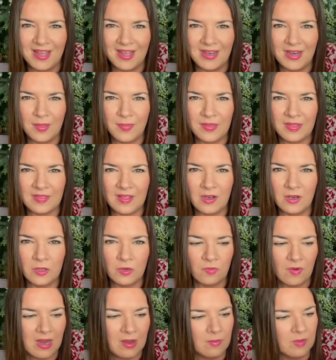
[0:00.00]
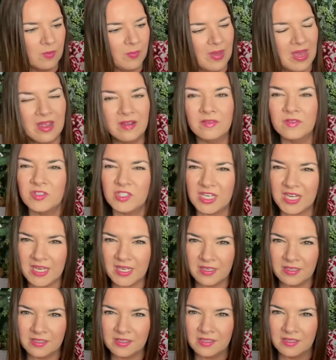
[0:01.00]
I think they'll look great with a pair of
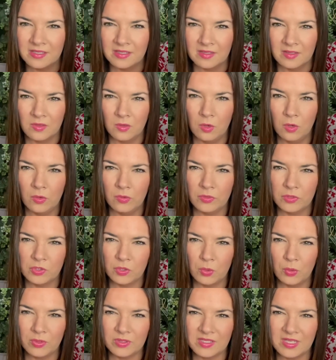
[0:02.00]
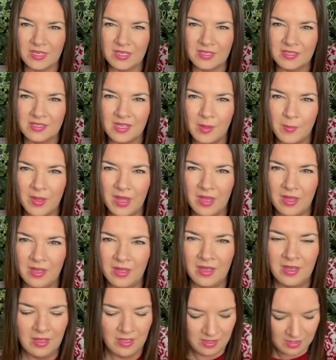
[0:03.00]
jeans or shorts in the summer.
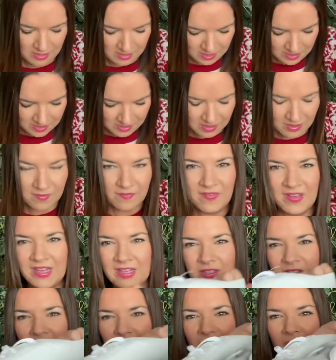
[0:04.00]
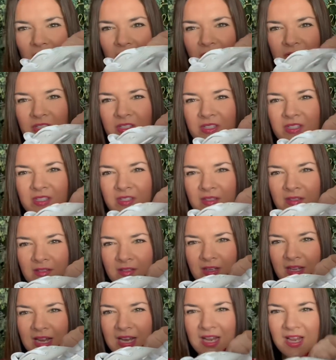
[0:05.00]
So fingers crossed
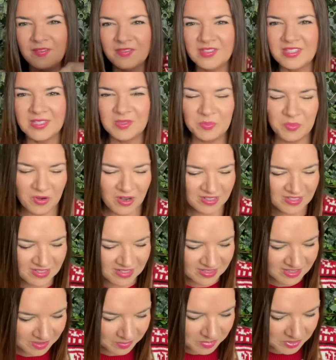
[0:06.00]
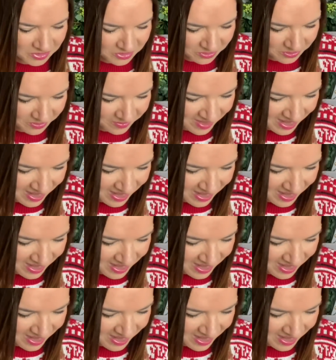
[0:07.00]
he loves his presents. I'm sure they